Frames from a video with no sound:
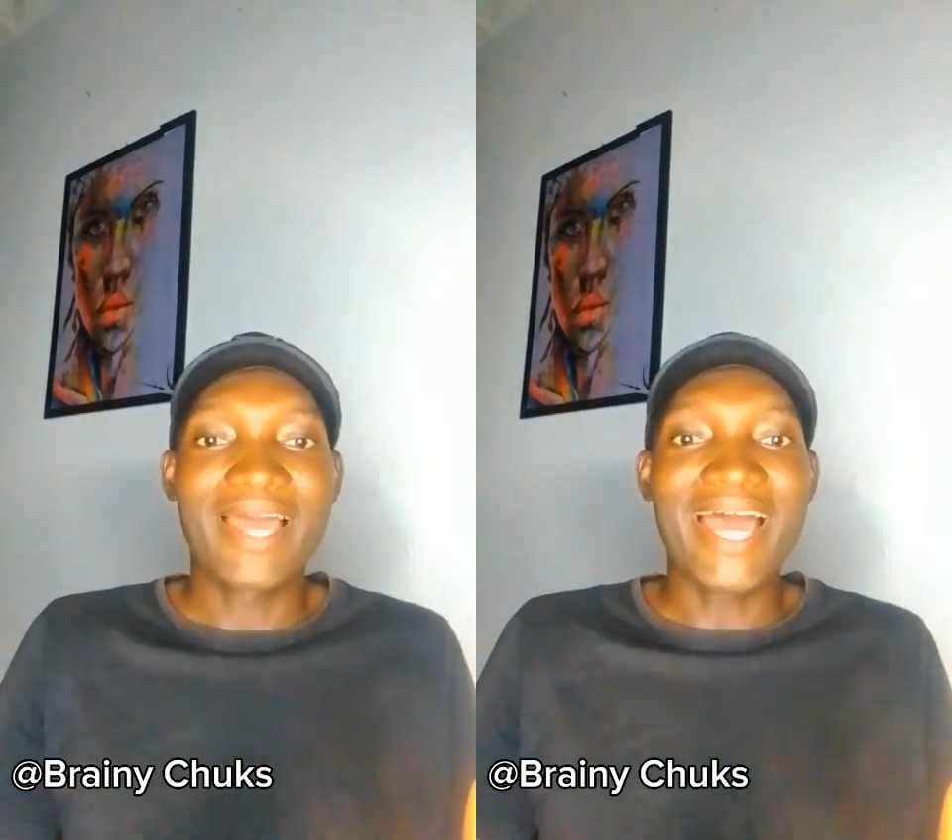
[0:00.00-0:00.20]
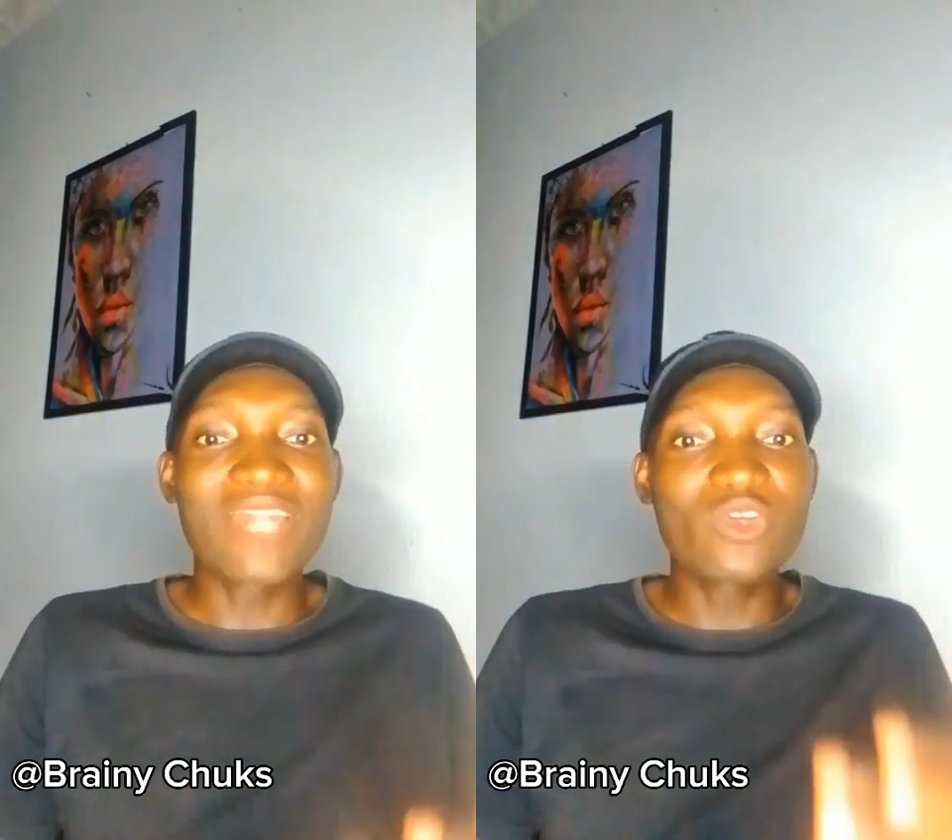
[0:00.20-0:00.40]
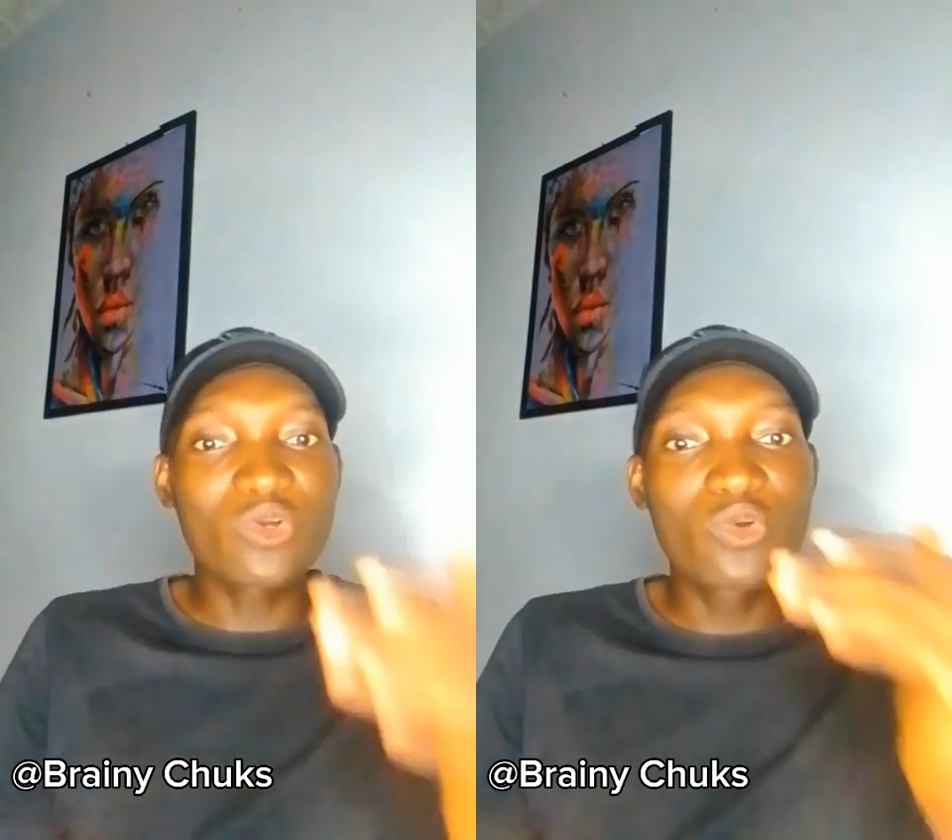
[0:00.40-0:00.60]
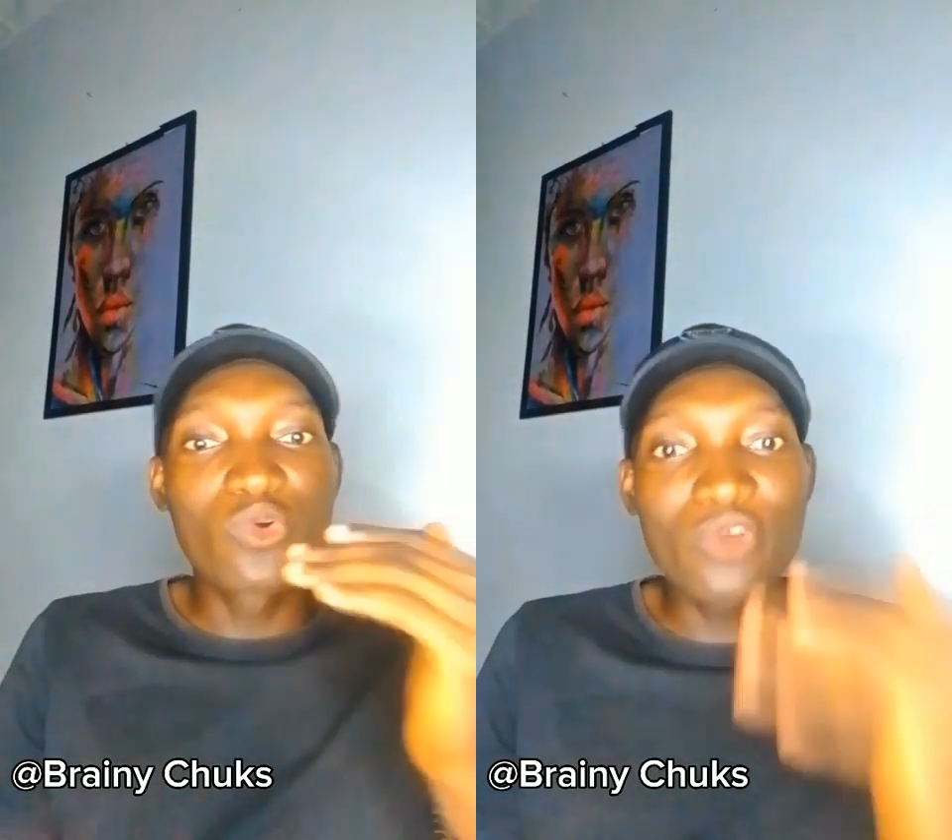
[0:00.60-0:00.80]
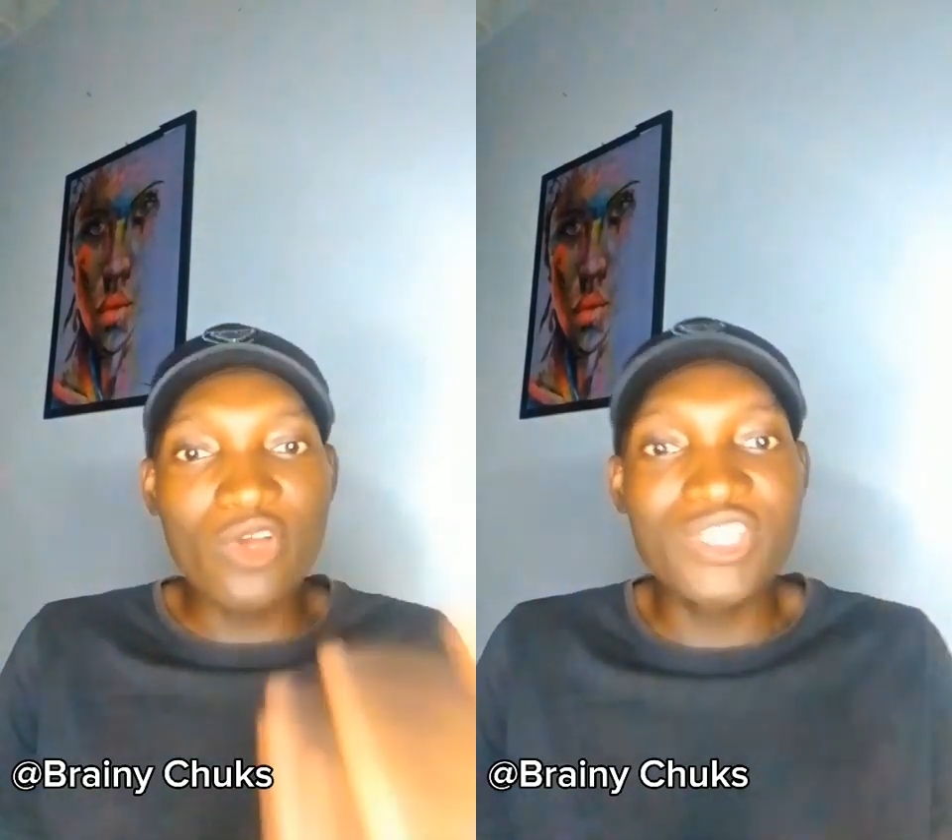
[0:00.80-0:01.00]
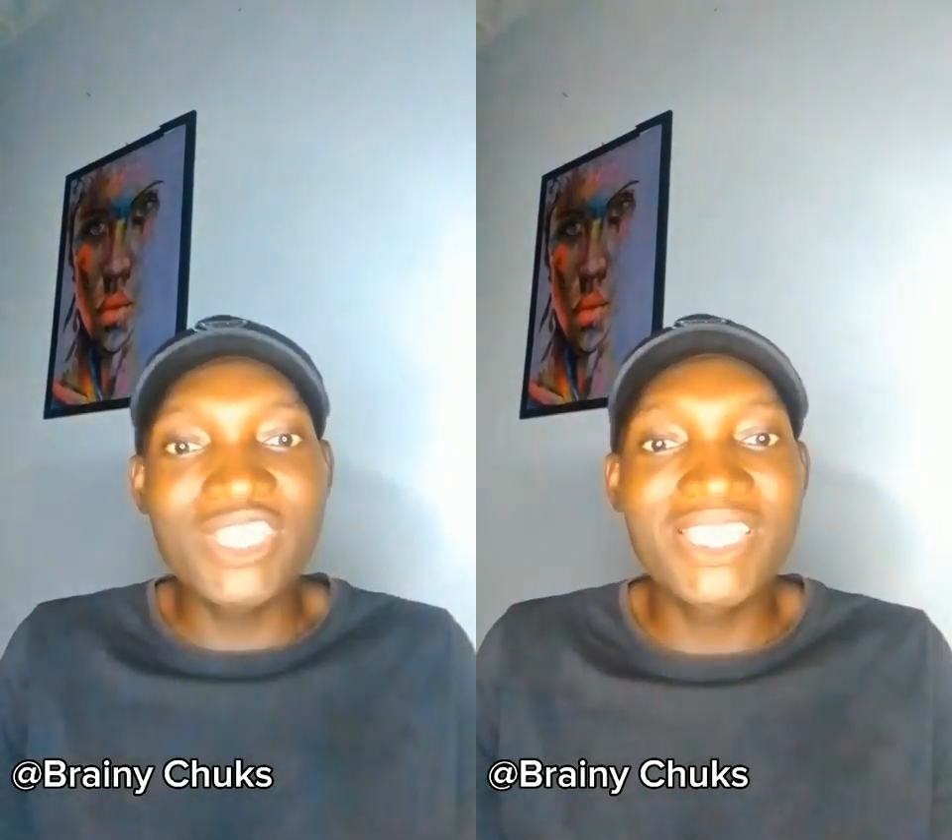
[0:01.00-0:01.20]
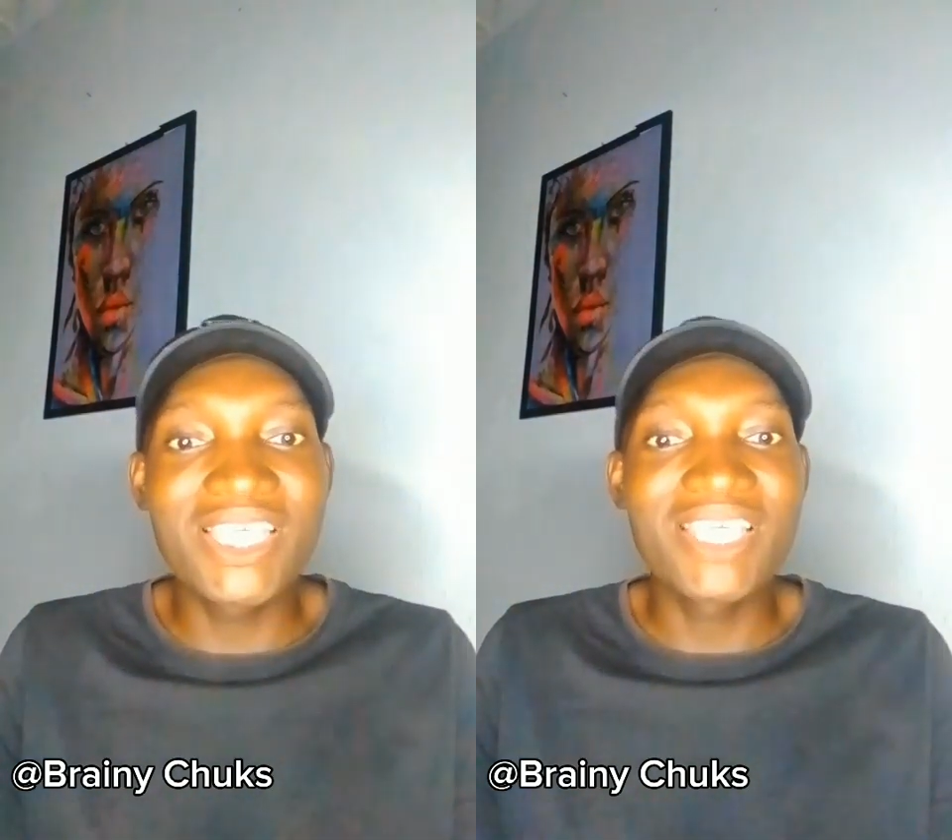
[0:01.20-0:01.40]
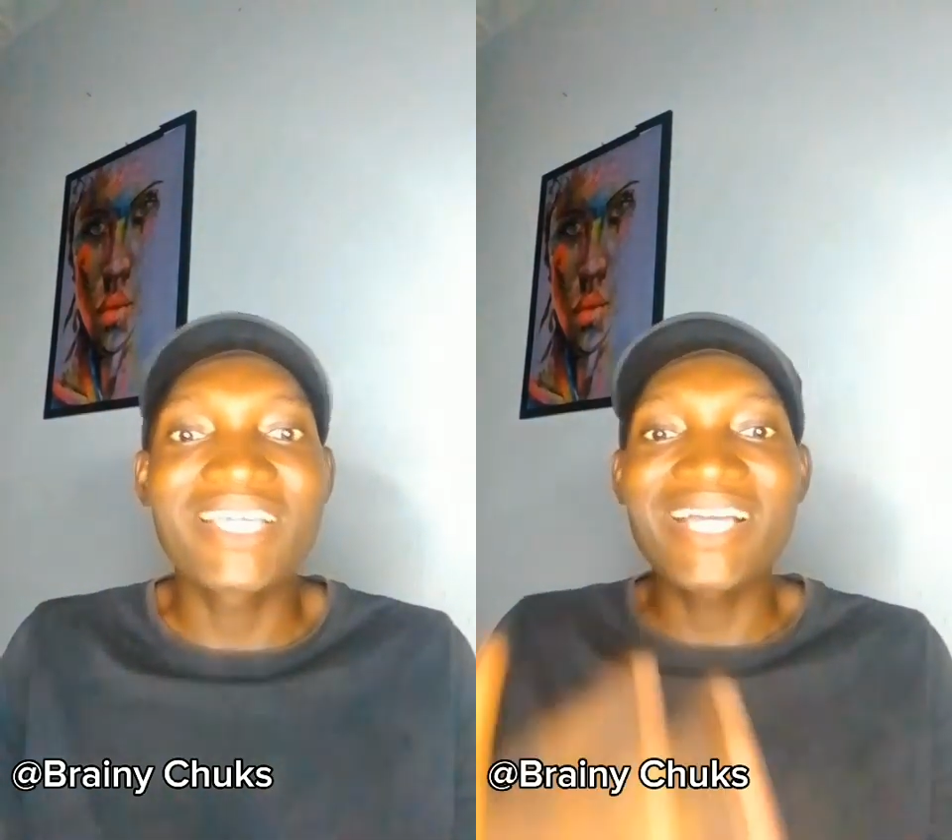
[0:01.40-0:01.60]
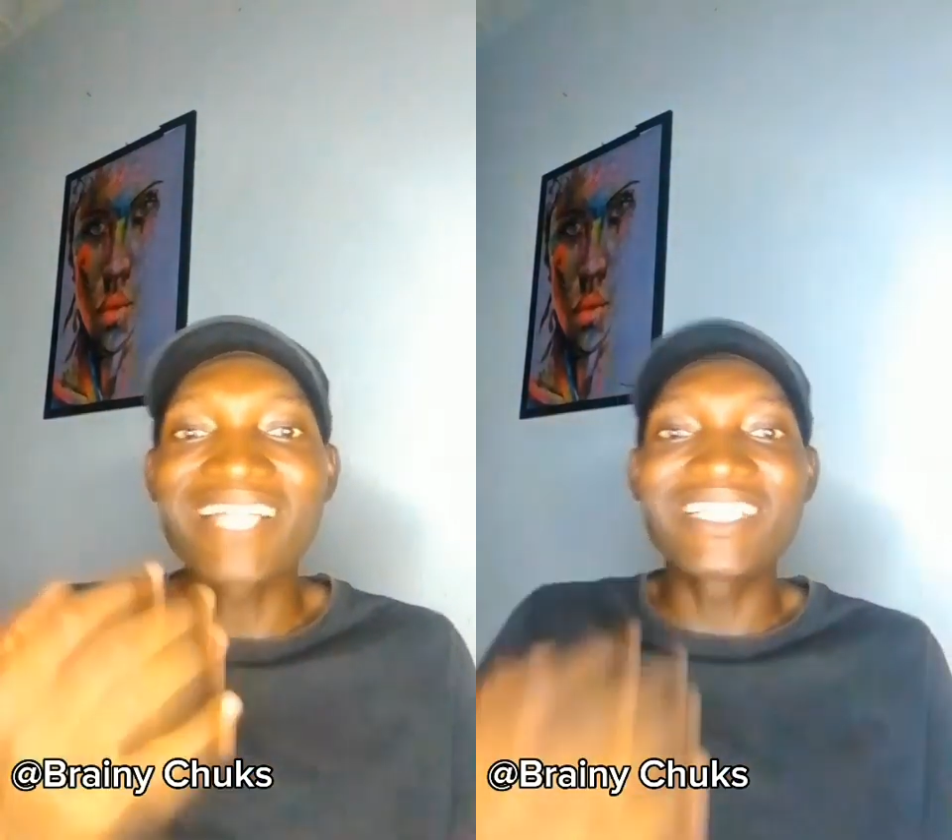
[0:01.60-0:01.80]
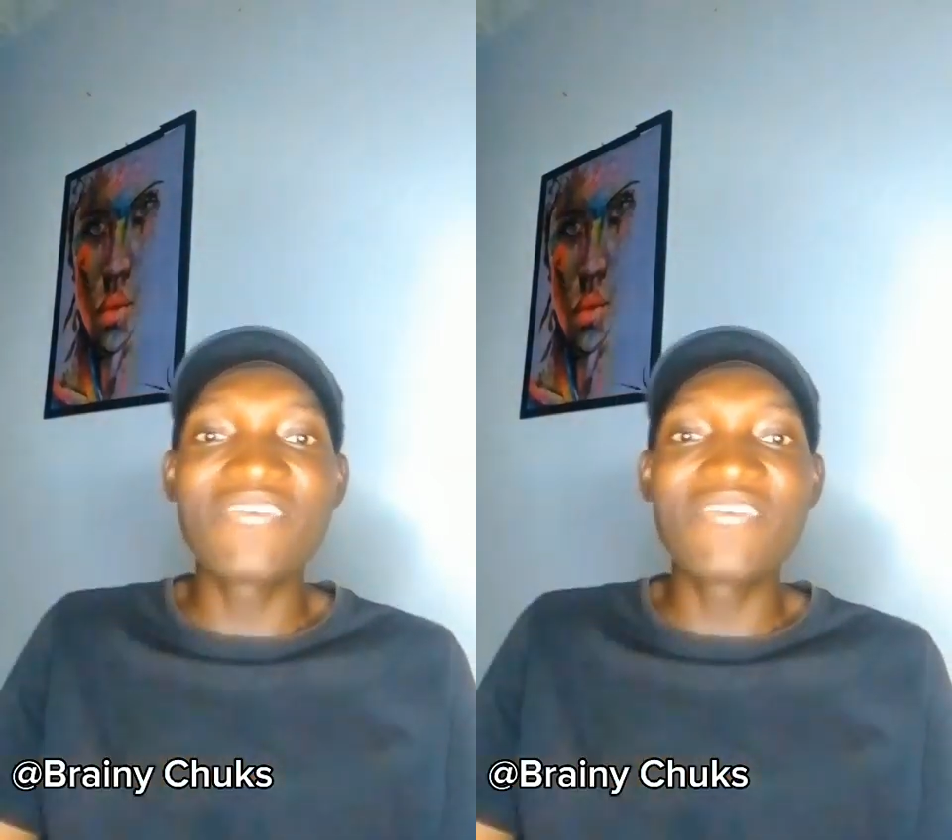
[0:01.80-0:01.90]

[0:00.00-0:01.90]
And your curiosity can